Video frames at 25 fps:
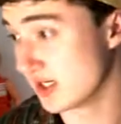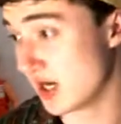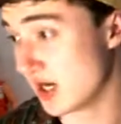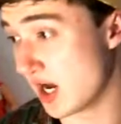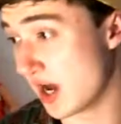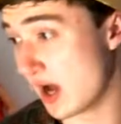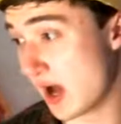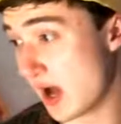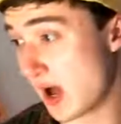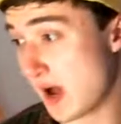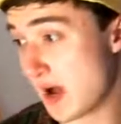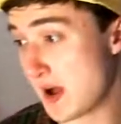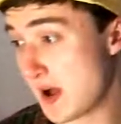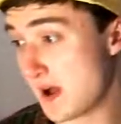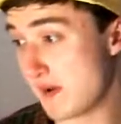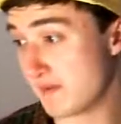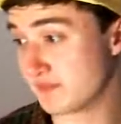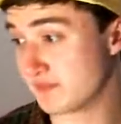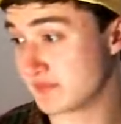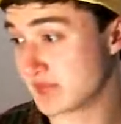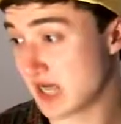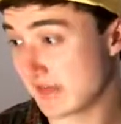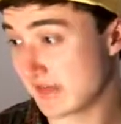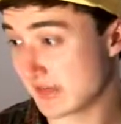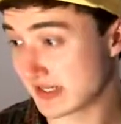
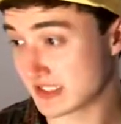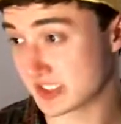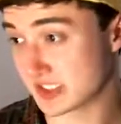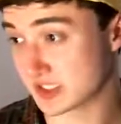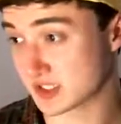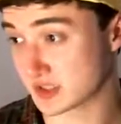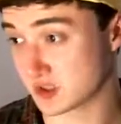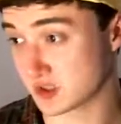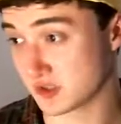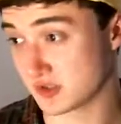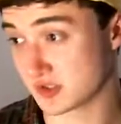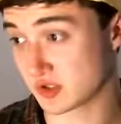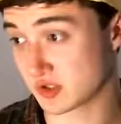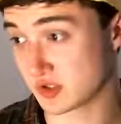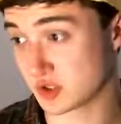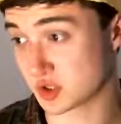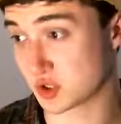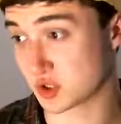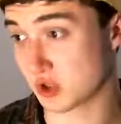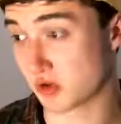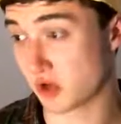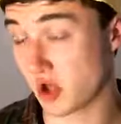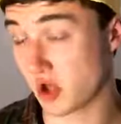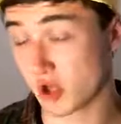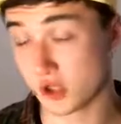Dynamax Excadrill is going to
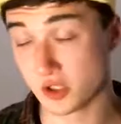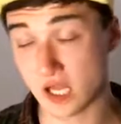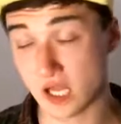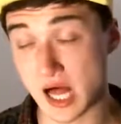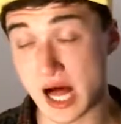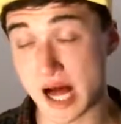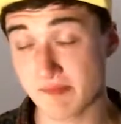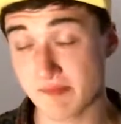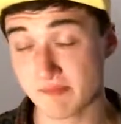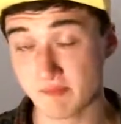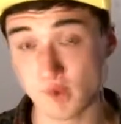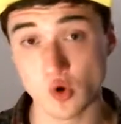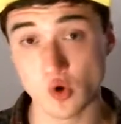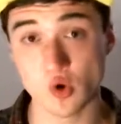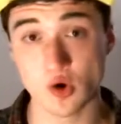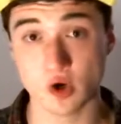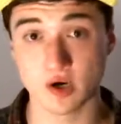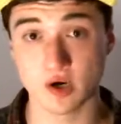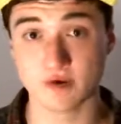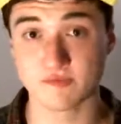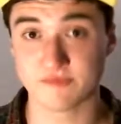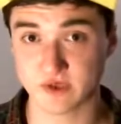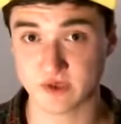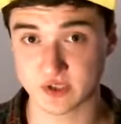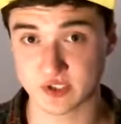struggle a lot
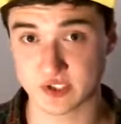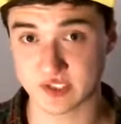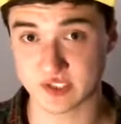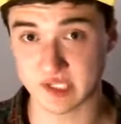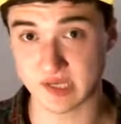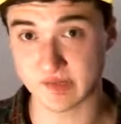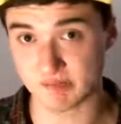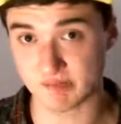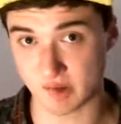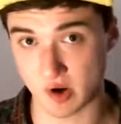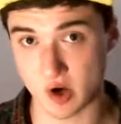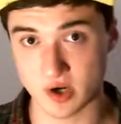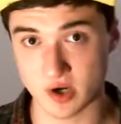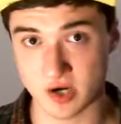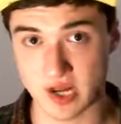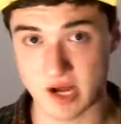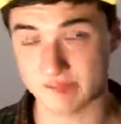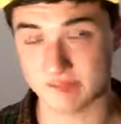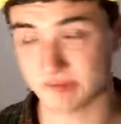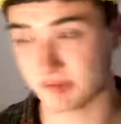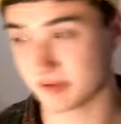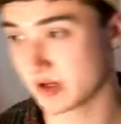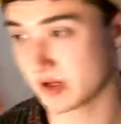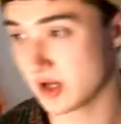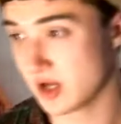more versus a Burn
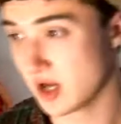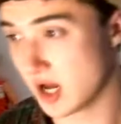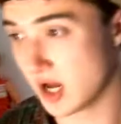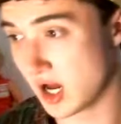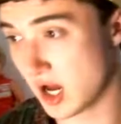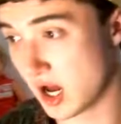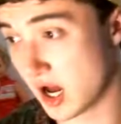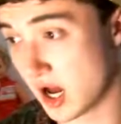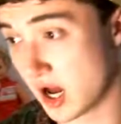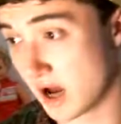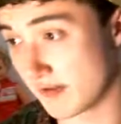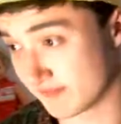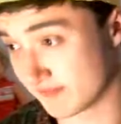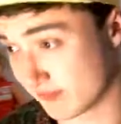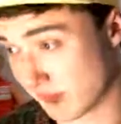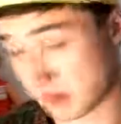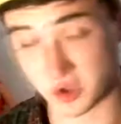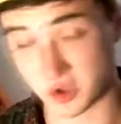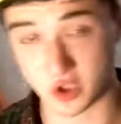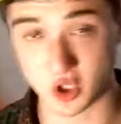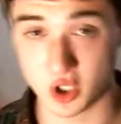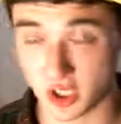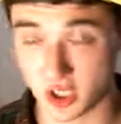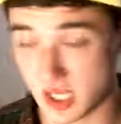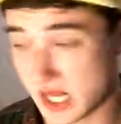Up from a
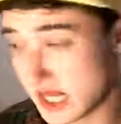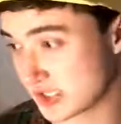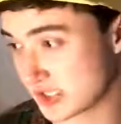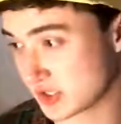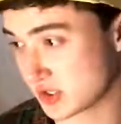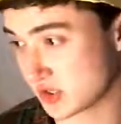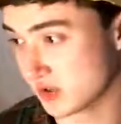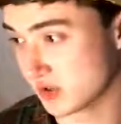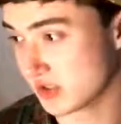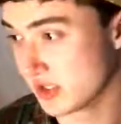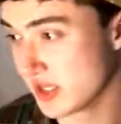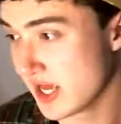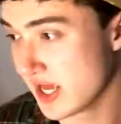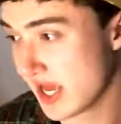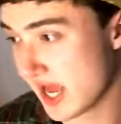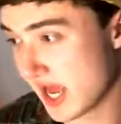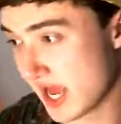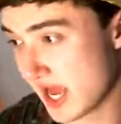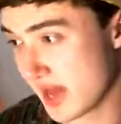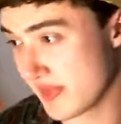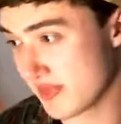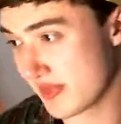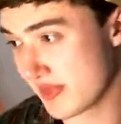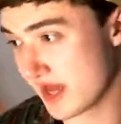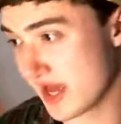Colossal.
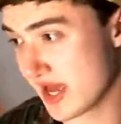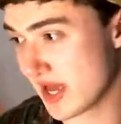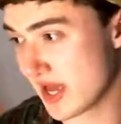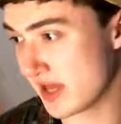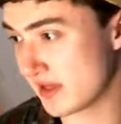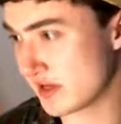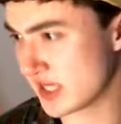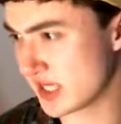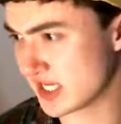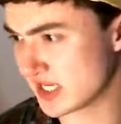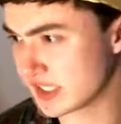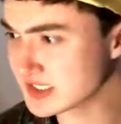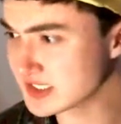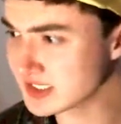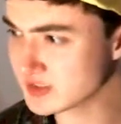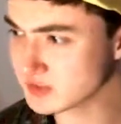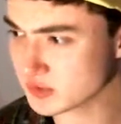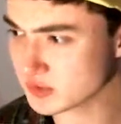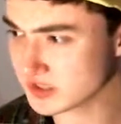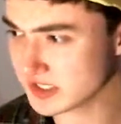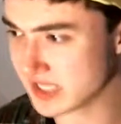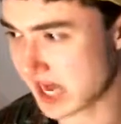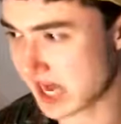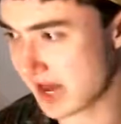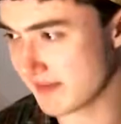And then he doesn't
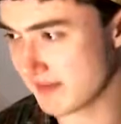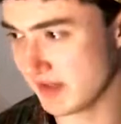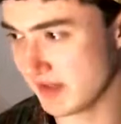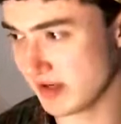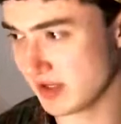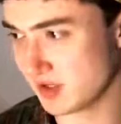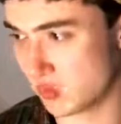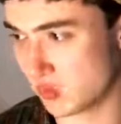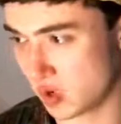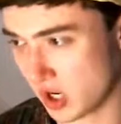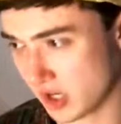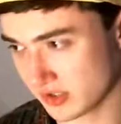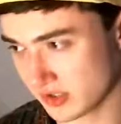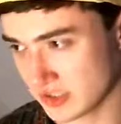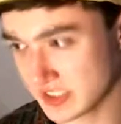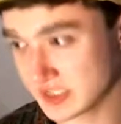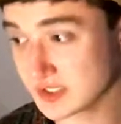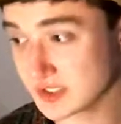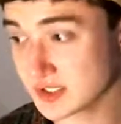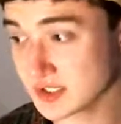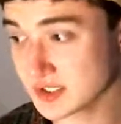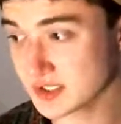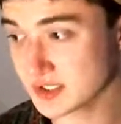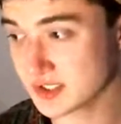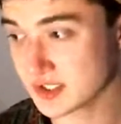really have that many water
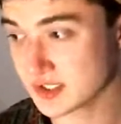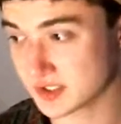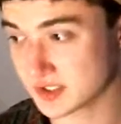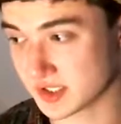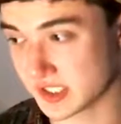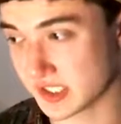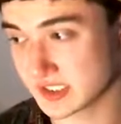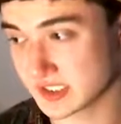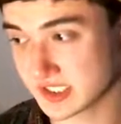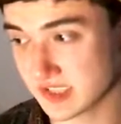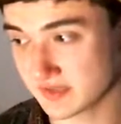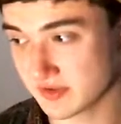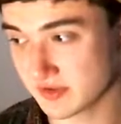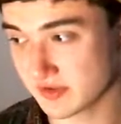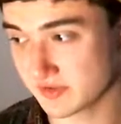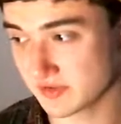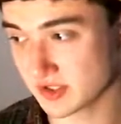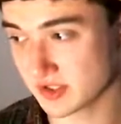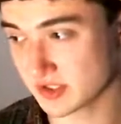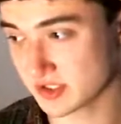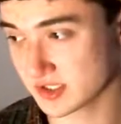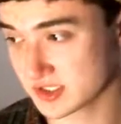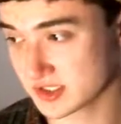answers, so that's definitely really good